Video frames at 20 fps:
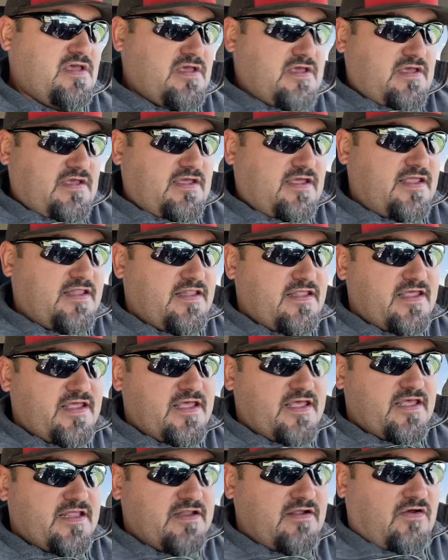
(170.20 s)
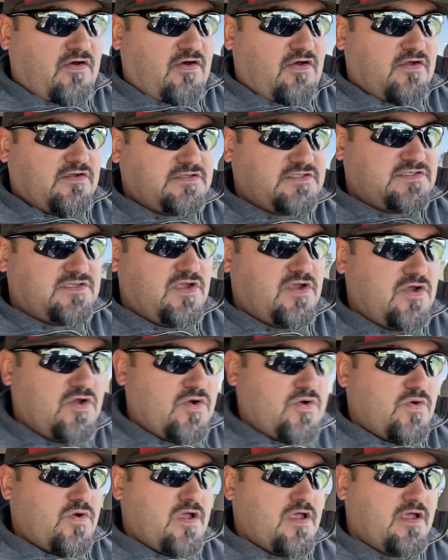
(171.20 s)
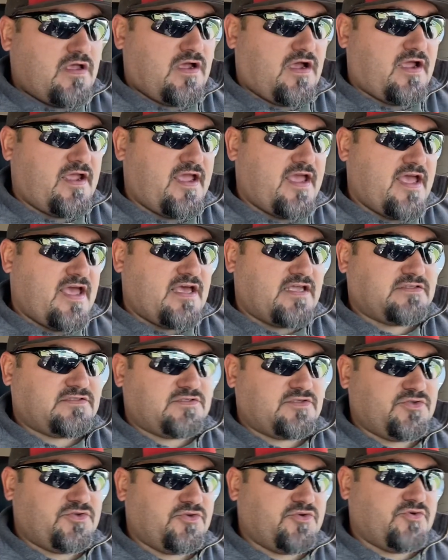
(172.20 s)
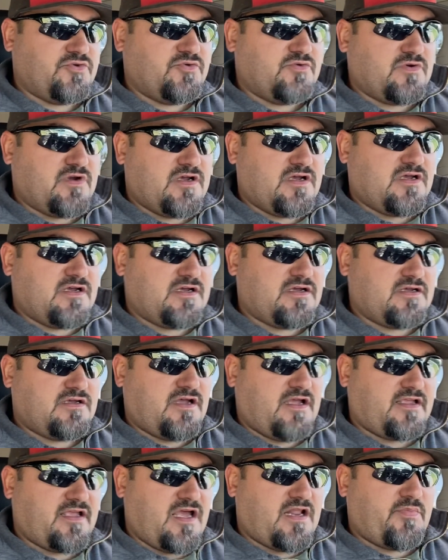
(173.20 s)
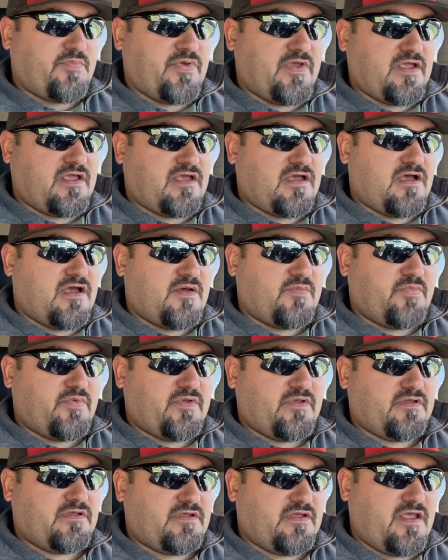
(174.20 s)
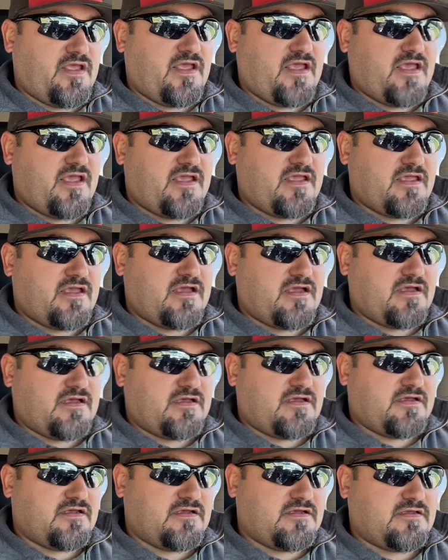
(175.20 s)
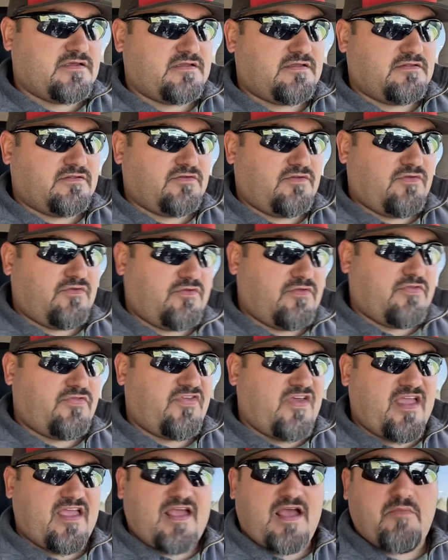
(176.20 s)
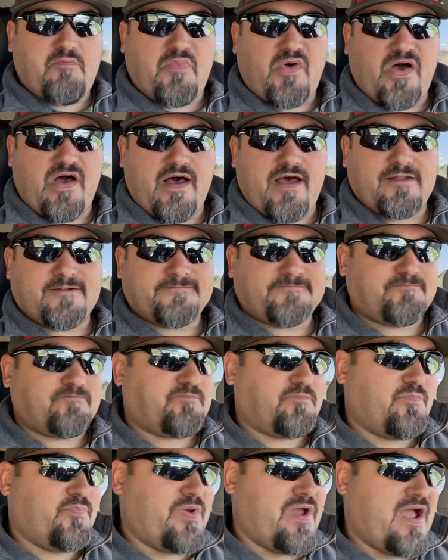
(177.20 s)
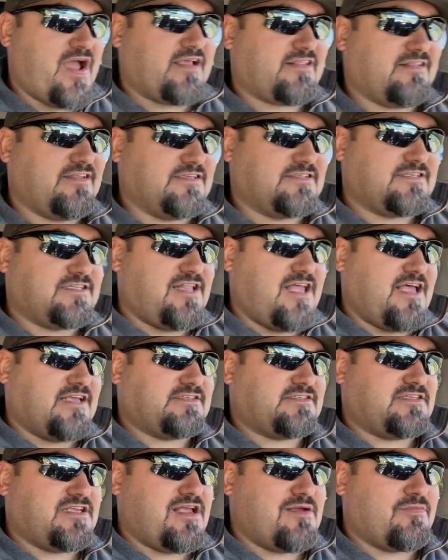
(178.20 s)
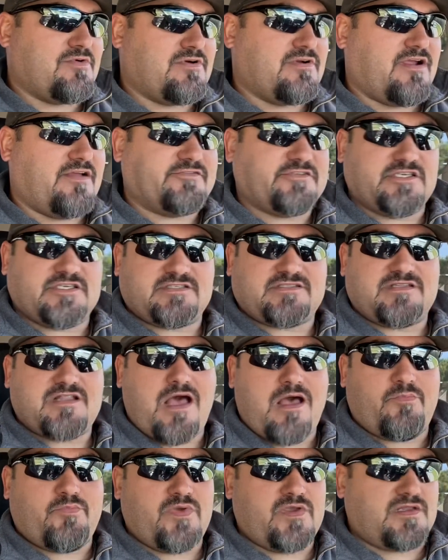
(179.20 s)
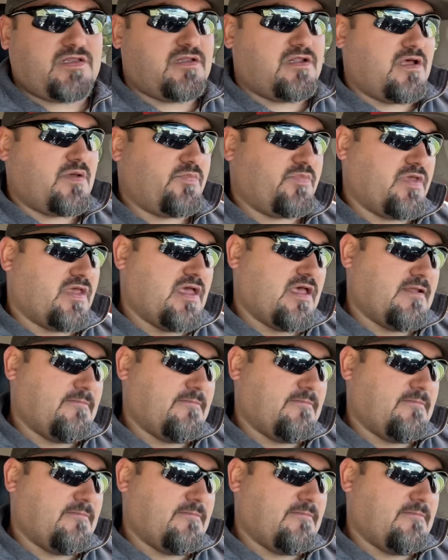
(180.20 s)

And then also I had to I got to pick up a little thing I bought back this last summer. I've just not picked it up yet.